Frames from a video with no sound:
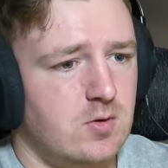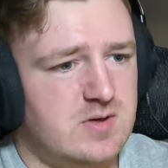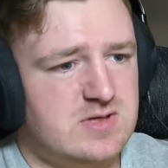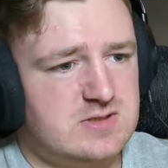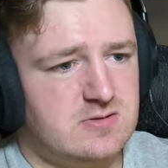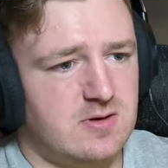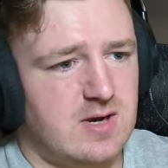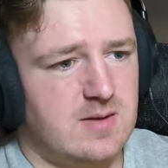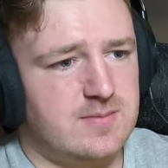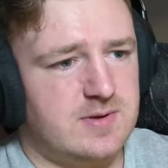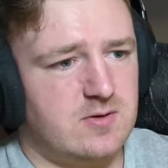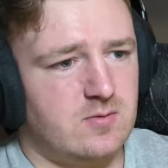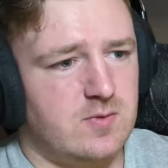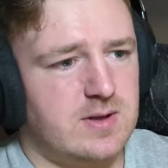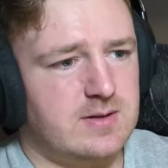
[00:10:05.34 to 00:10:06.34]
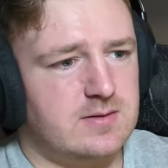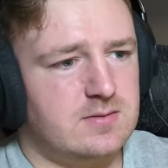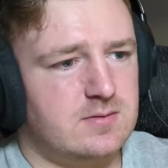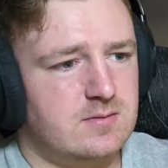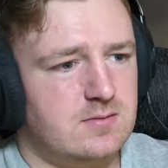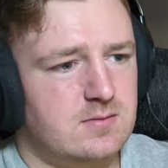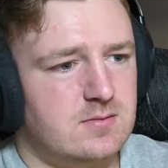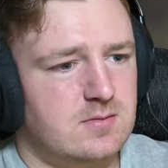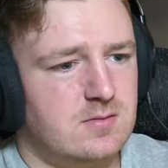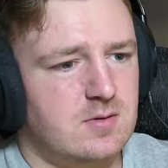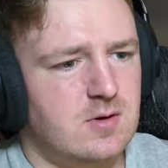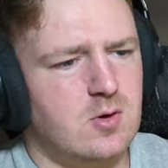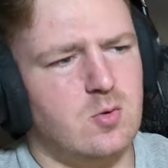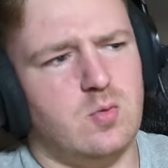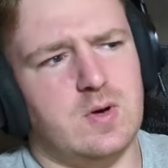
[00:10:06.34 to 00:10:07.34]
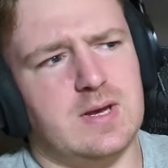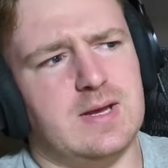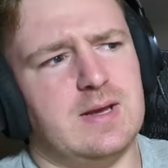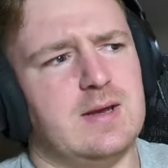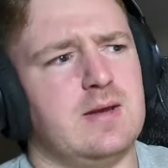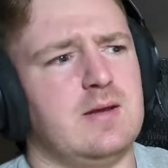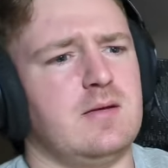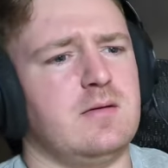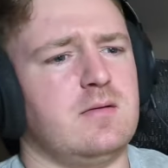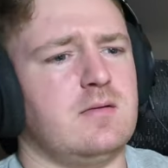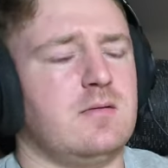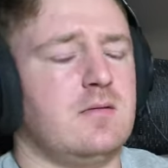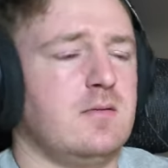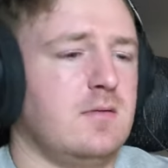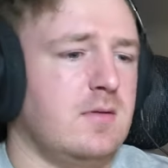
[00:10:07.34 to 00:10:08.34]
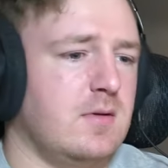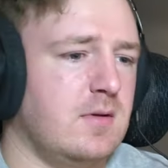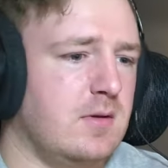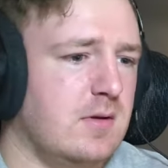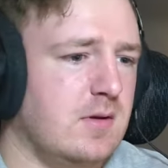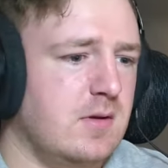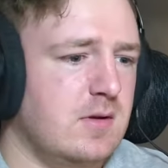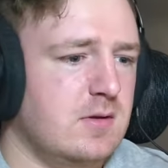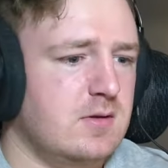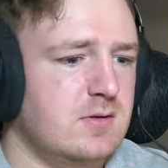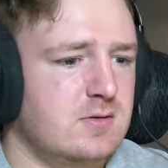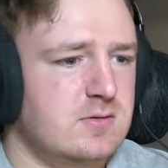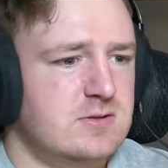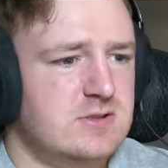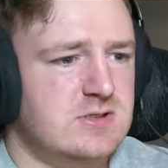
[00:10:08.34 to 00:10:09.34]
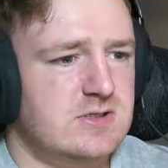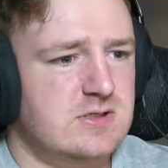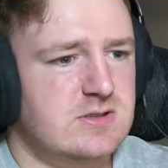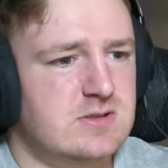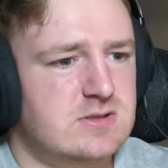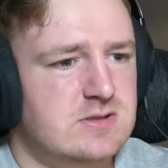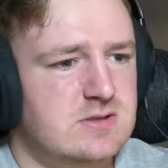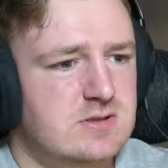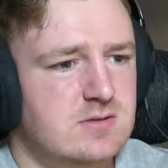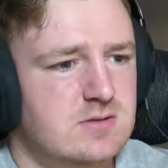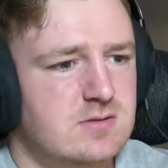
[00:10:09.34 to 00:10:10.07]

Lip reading: Oh, he just grabbed it and went. No way. Jeez.